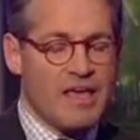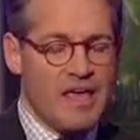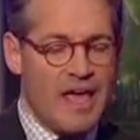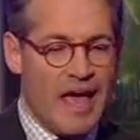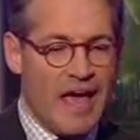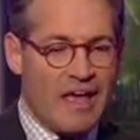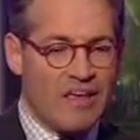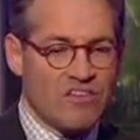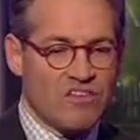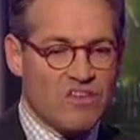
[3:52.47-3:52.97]

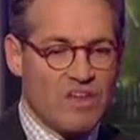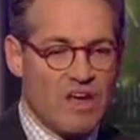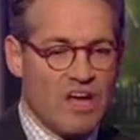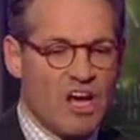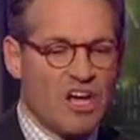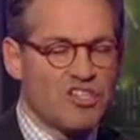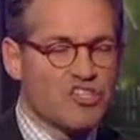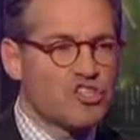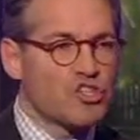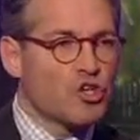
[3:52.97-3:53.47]
he has
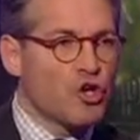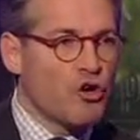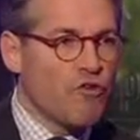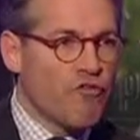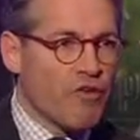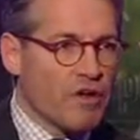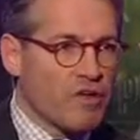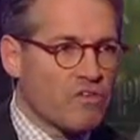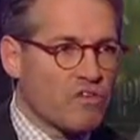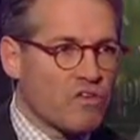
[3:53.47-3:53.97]
a
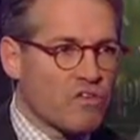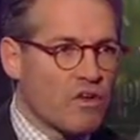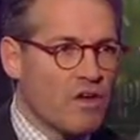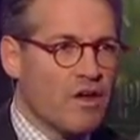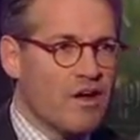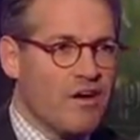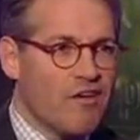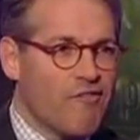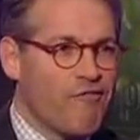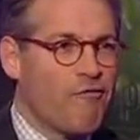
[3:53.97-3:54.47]
service
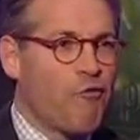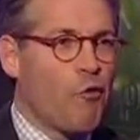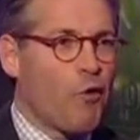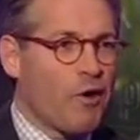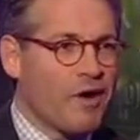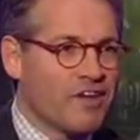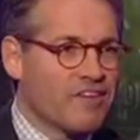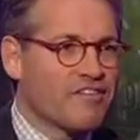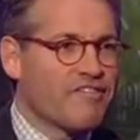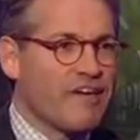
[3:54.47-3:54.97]

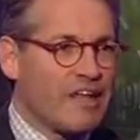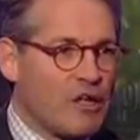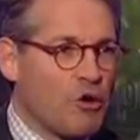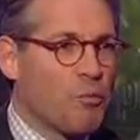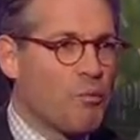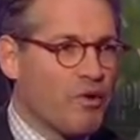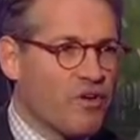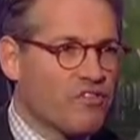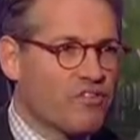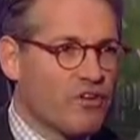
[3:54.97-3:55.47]
for his
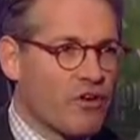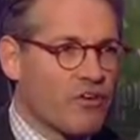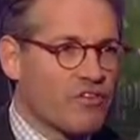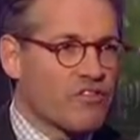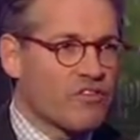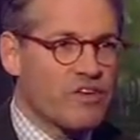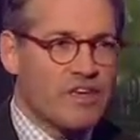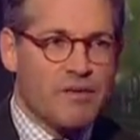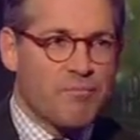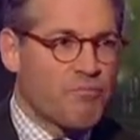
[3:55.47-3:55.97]
fellow
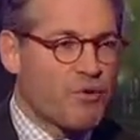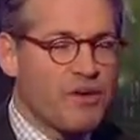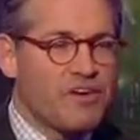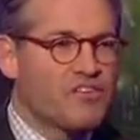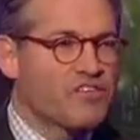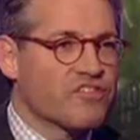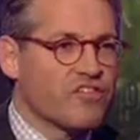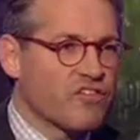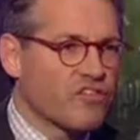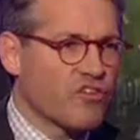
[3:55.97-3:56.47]
prisoners. He
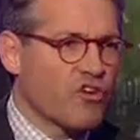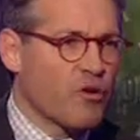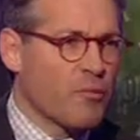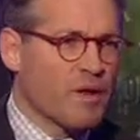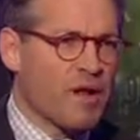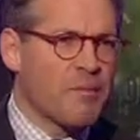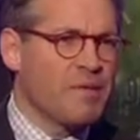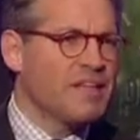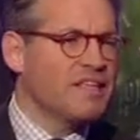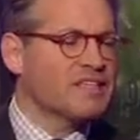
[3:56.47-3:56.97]
preaches a
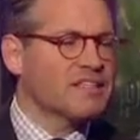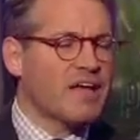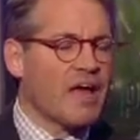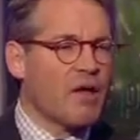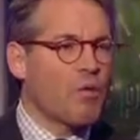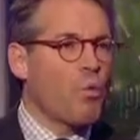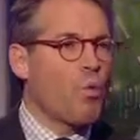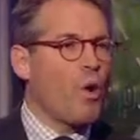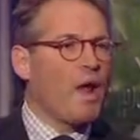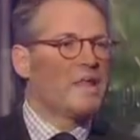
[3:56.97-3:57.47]
sermon. I mean, this
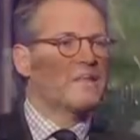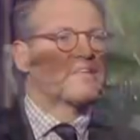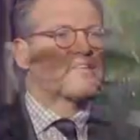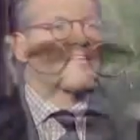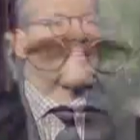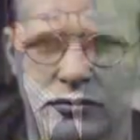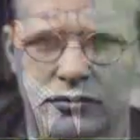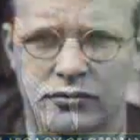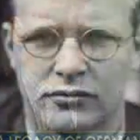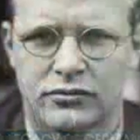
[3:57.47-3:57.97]
guy
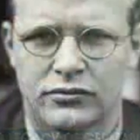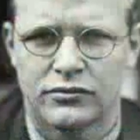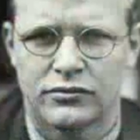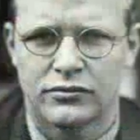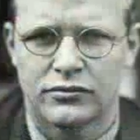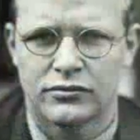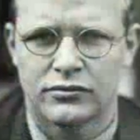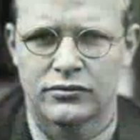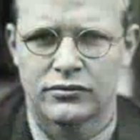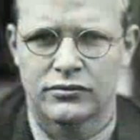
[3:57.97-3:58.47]
went to the
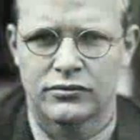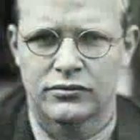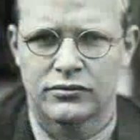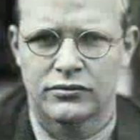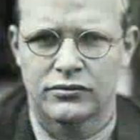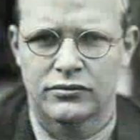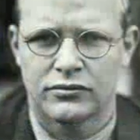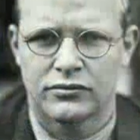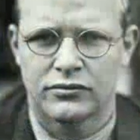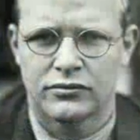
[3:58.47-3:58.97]
gallows
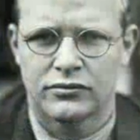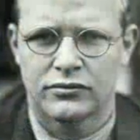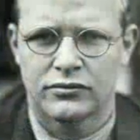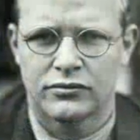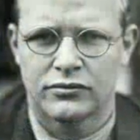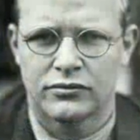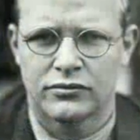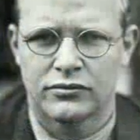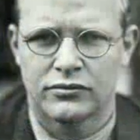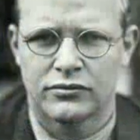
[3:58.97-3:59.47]
with his
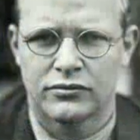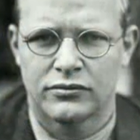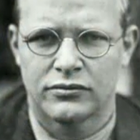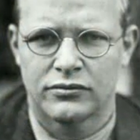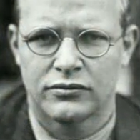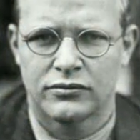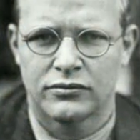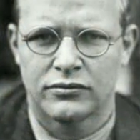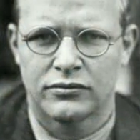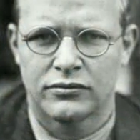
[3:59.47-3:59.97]
faith
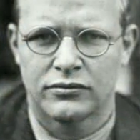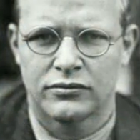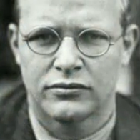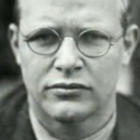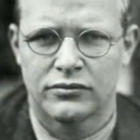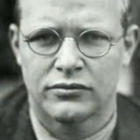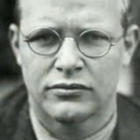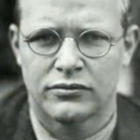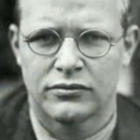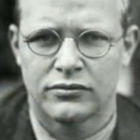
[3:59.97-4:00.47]
in
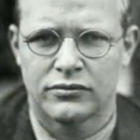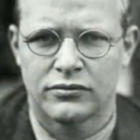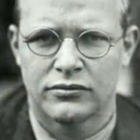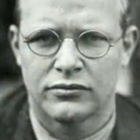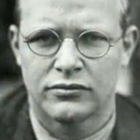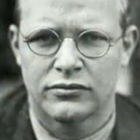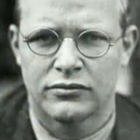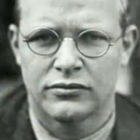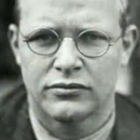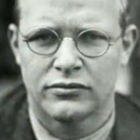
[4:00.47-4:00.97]
Jesus
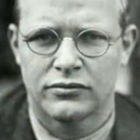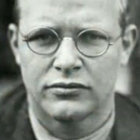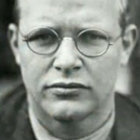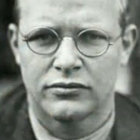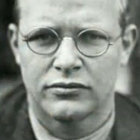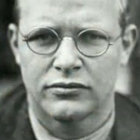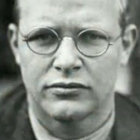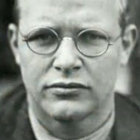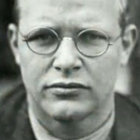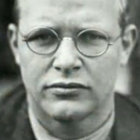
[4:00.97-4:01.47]

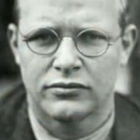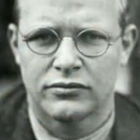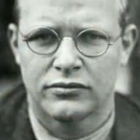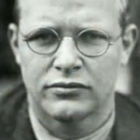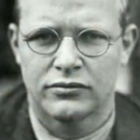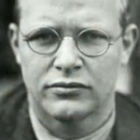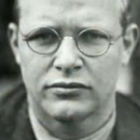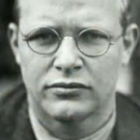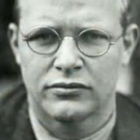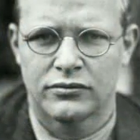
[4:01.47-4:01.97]
intact. And,
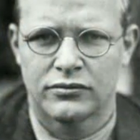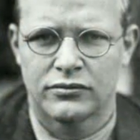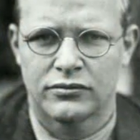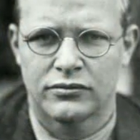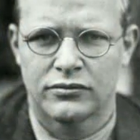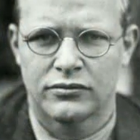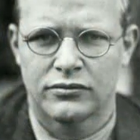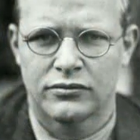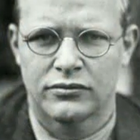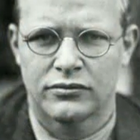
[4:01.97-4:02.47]
and so,
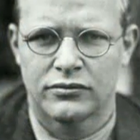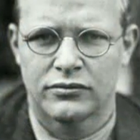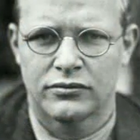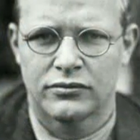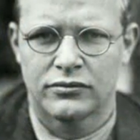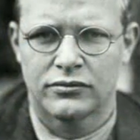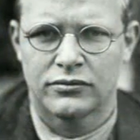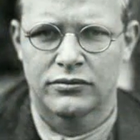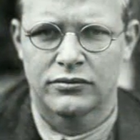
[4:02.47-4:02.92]
so none